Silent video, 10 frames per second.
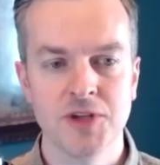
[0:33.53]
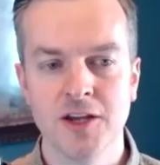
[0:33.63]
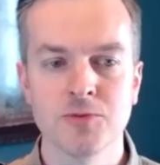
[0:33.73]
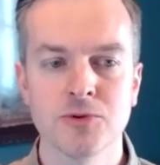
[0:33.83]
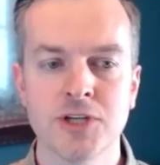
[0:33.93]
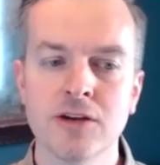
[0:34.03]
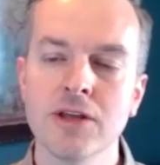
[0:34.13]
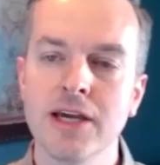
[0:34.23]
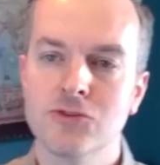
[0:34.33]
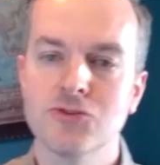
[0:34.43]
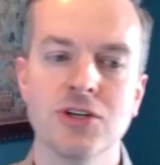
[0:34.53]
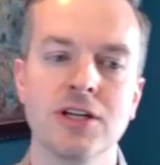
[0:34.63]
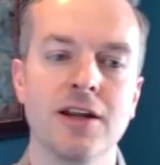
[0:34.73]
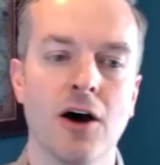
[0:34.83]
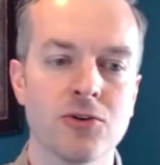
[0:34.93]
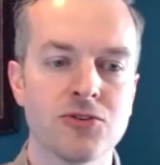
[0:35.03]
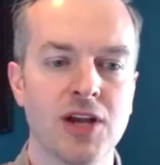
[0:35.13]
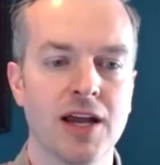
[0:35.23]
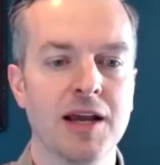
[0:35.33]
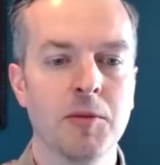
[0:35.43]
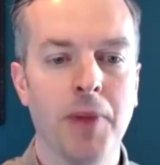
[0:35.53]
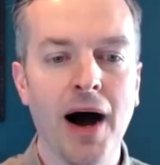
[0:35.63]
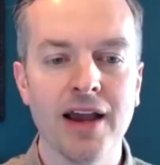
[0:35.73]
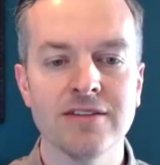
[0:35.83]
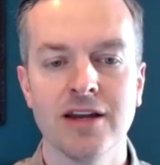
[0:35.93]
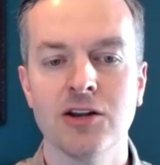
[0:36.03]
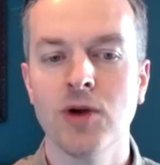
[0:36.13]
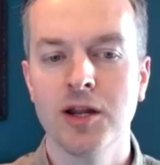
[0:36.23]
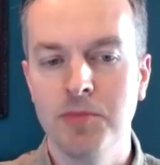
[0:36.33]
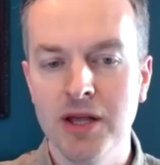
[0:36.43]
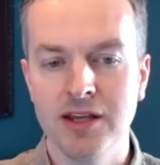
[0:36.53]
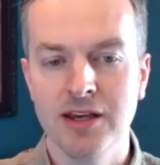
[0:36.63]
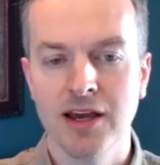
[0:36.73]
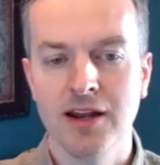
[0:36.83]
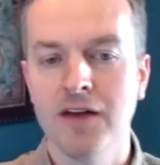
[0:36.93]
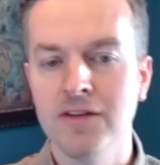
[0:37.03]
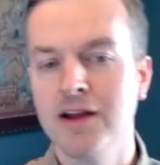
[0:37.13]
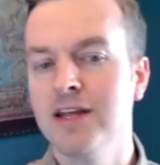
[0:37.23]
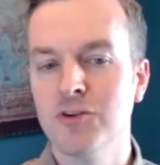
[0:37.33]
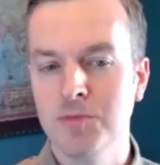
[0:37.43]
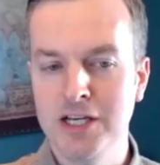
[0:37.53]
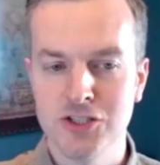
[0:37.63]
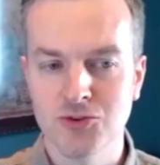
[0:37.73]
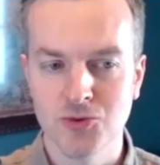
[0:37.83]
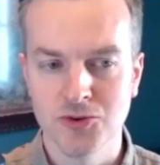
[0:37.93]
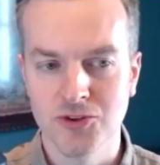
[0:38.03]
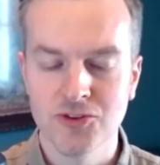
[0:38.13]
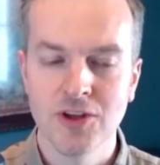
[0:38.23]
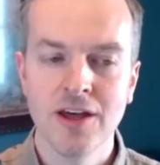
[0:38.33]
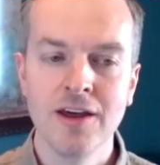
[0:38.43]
and is particularly interested in understanding bias and credibility in online information sources.